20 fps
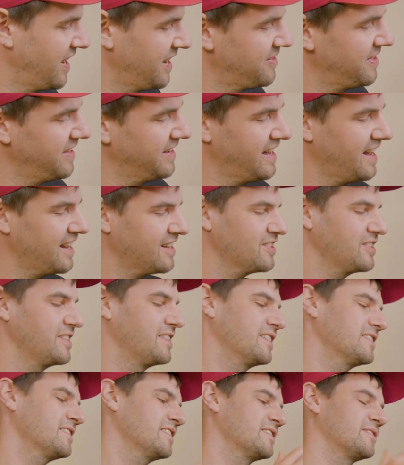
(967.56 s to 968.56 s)
I think actually
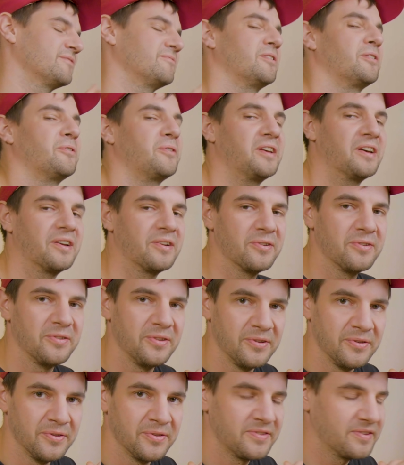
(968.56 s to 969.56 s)
this is a very
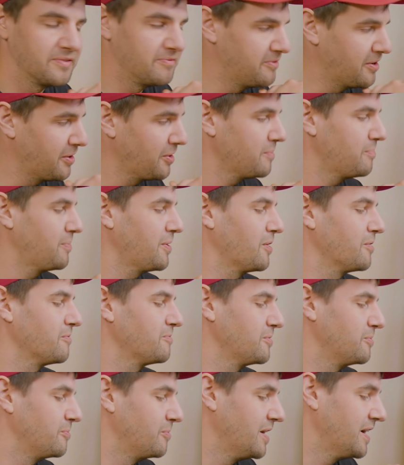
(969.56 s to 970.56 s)
underused and very
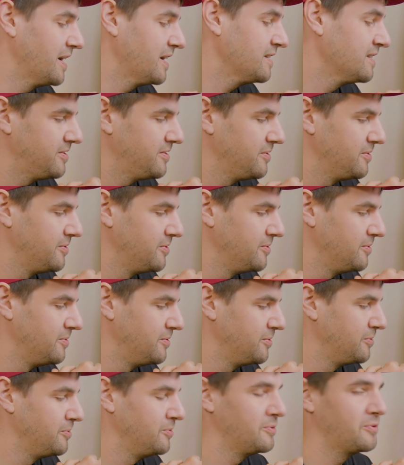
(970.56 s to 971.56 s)
powerful way to
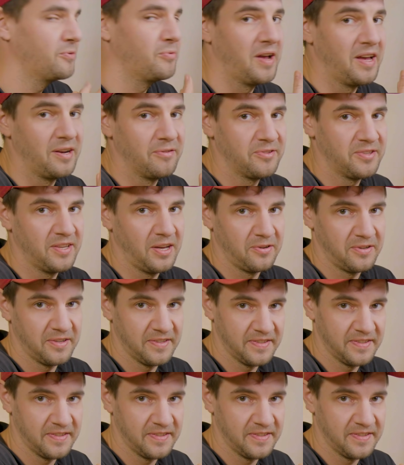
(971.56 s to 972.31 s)
do creative sound